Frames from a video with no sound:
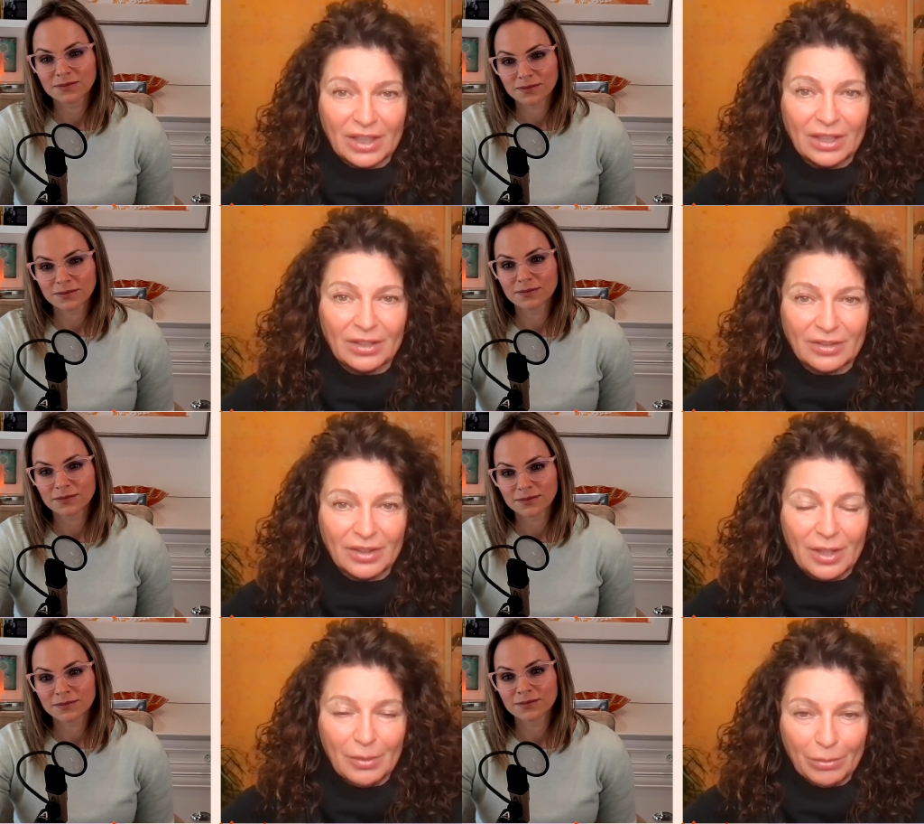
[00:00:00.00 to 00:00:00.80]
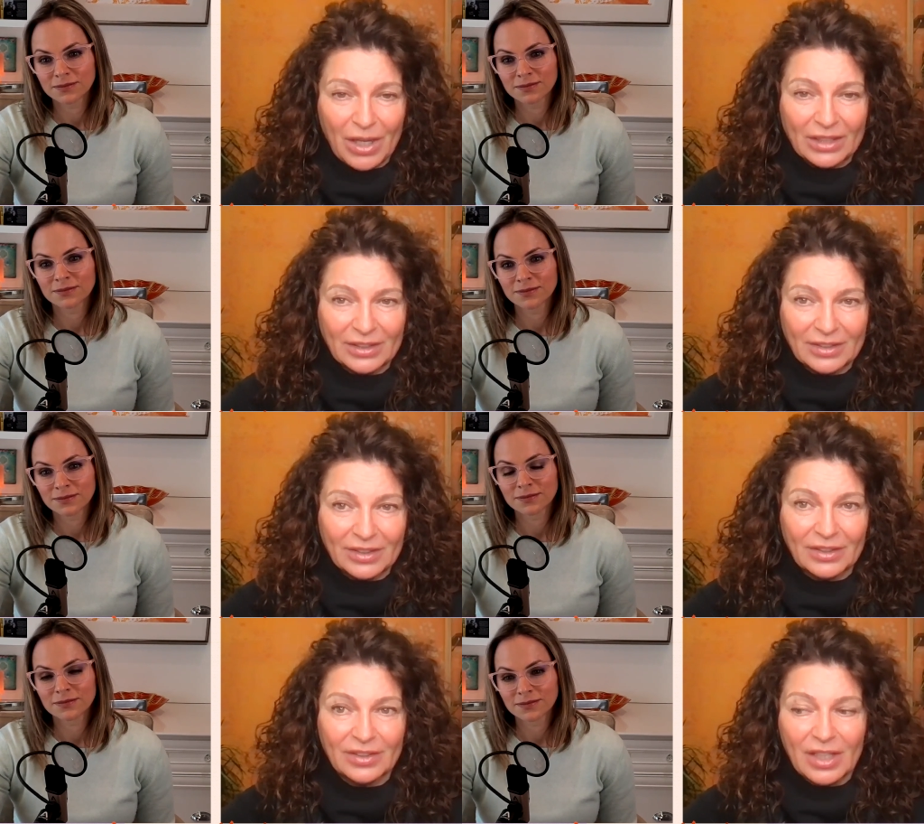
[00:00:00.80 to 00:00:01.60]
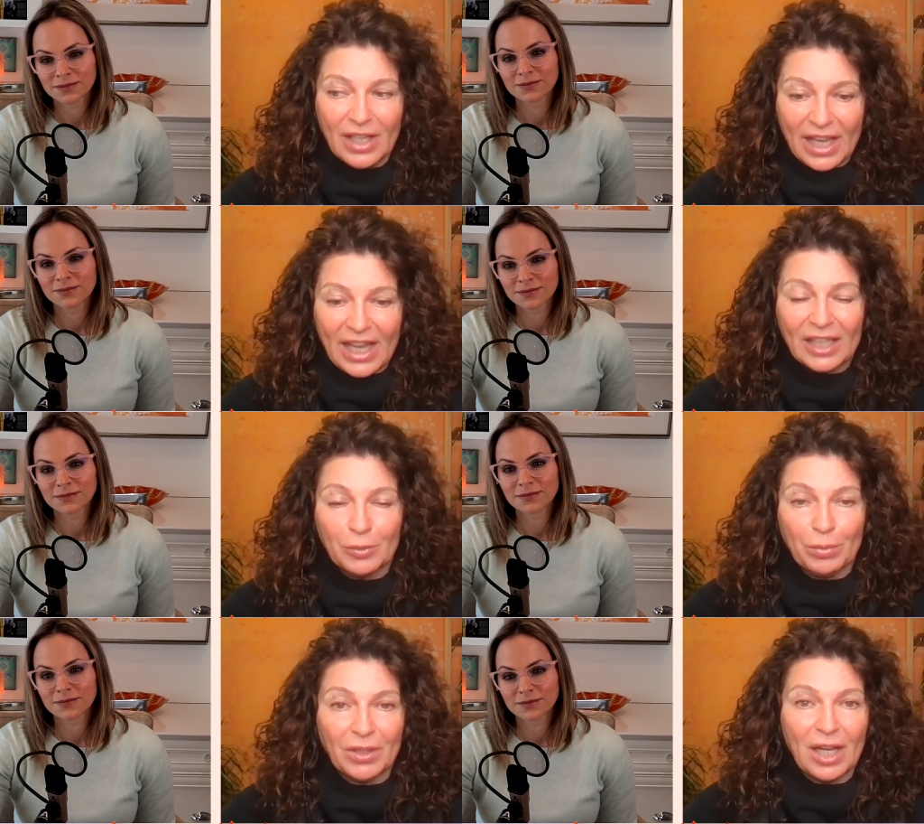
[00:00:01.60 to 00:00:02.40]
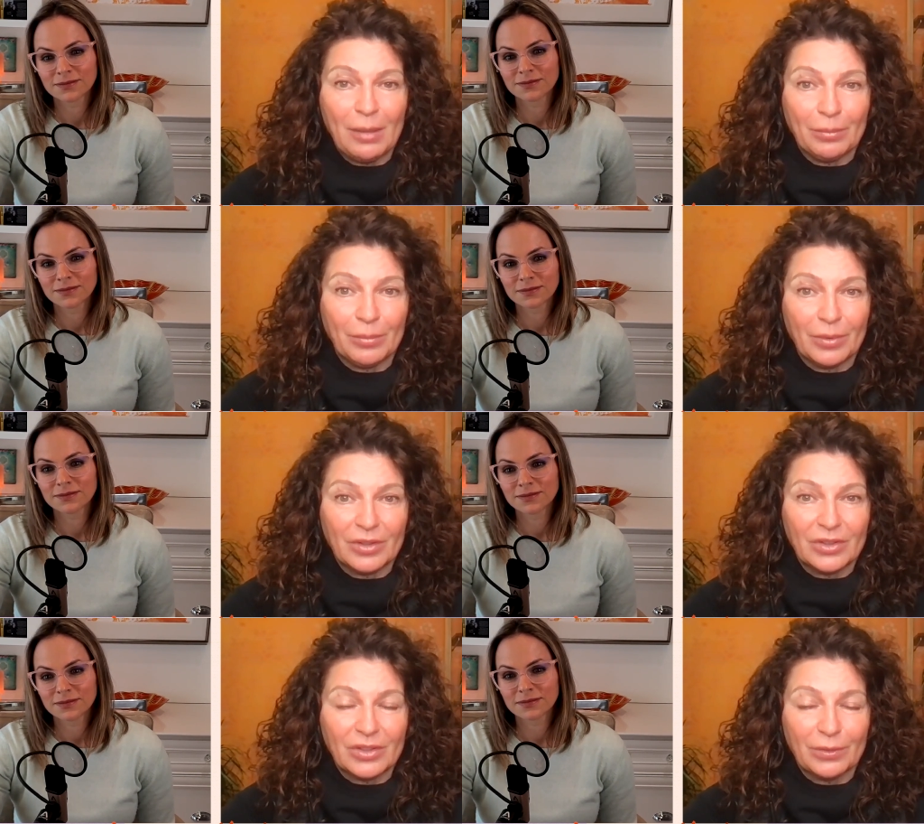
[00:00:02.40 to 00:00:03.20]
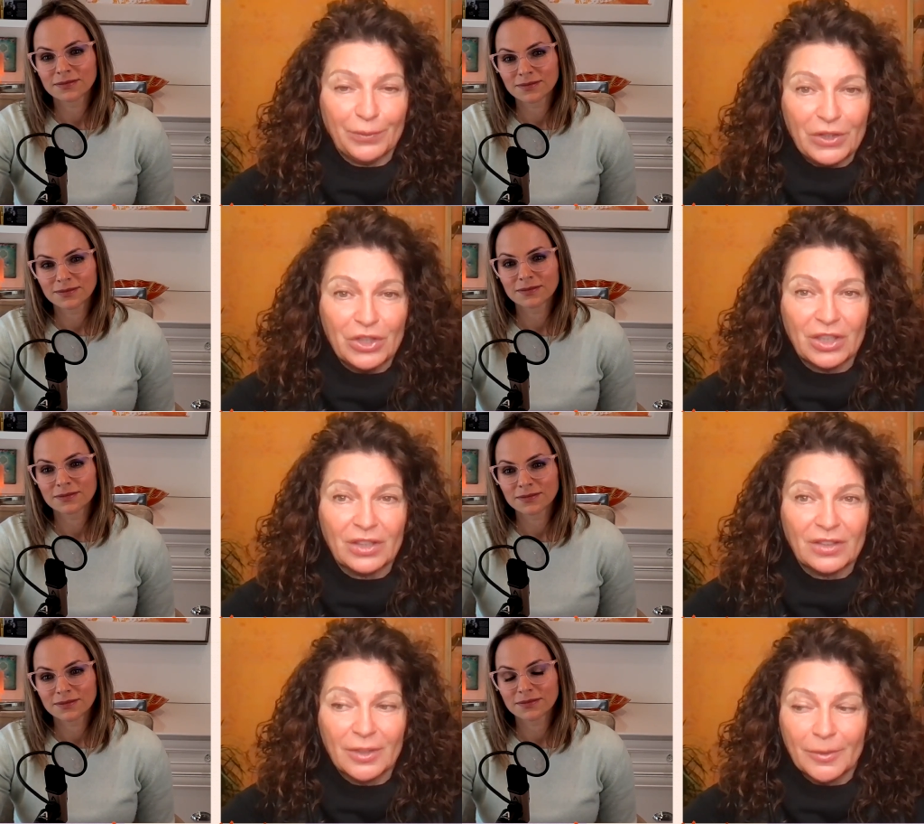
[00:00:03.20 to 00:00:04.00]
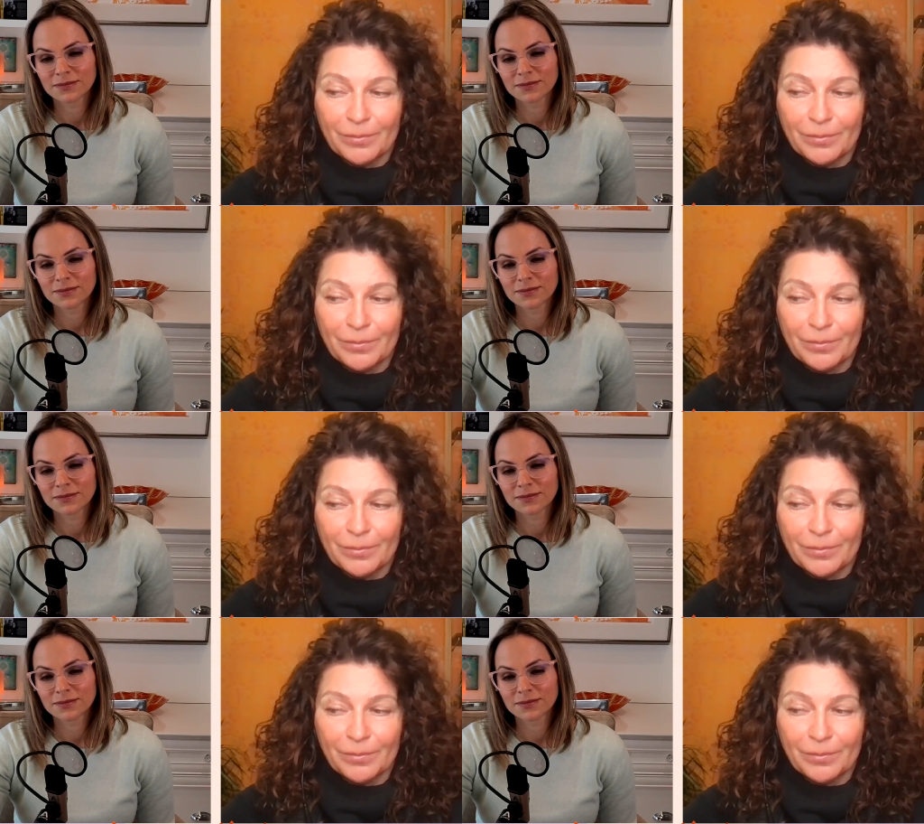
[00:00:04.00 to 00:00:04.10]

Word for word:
Speaker 1: and practices and become sufficient.